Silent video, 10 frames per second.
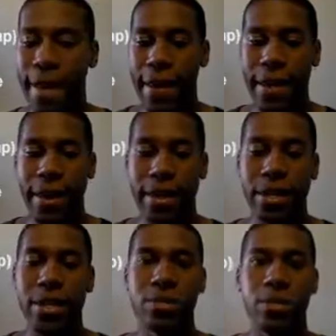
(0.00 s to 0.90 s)
And
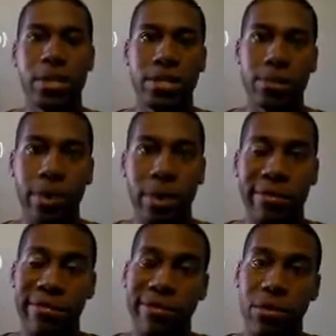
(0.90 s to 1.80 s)
each one is about
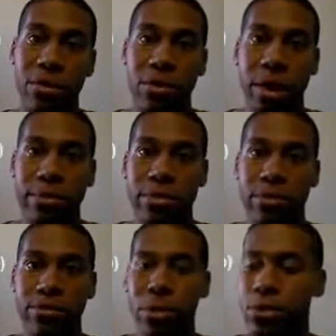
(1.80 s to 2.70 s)
4 grams
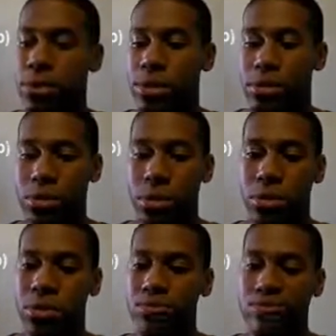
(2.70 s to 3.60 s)
of protein, so,